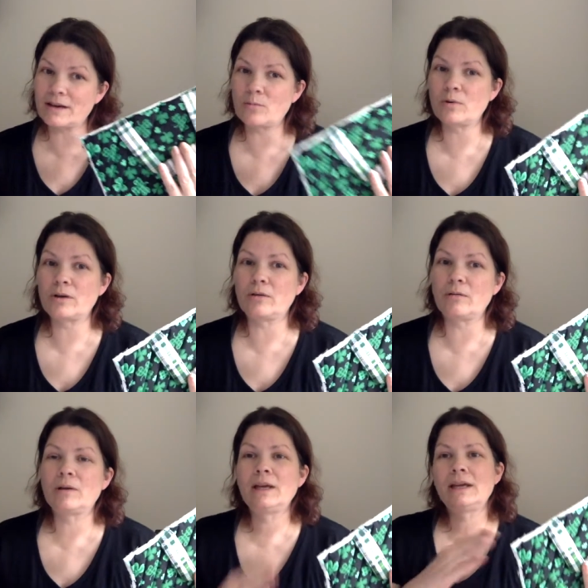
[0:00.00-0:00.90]
I
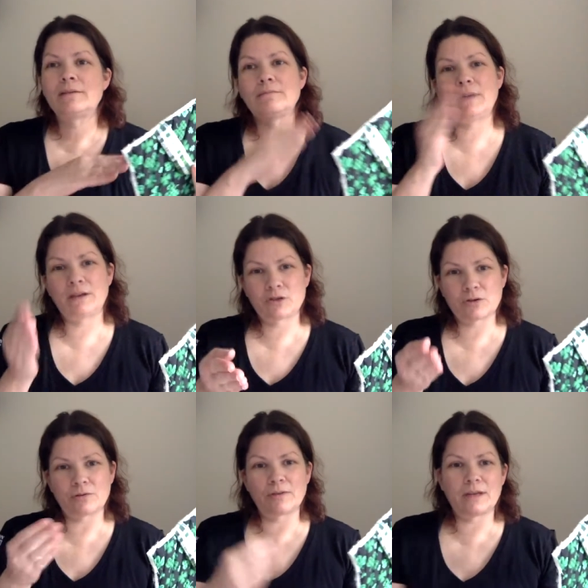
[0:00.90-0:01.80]
will make
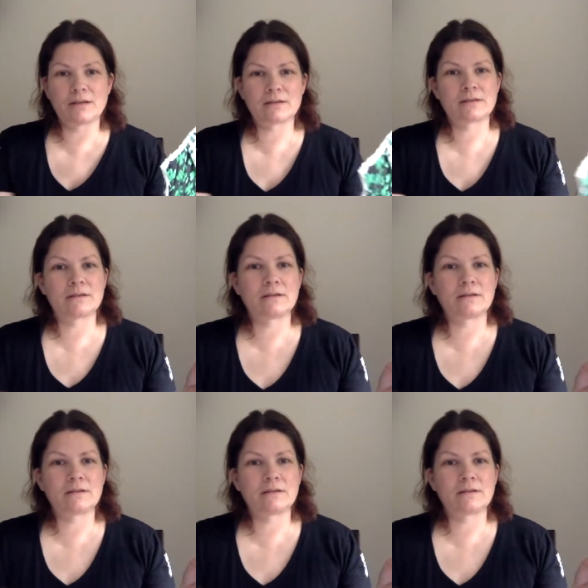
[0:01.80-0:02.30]
sure that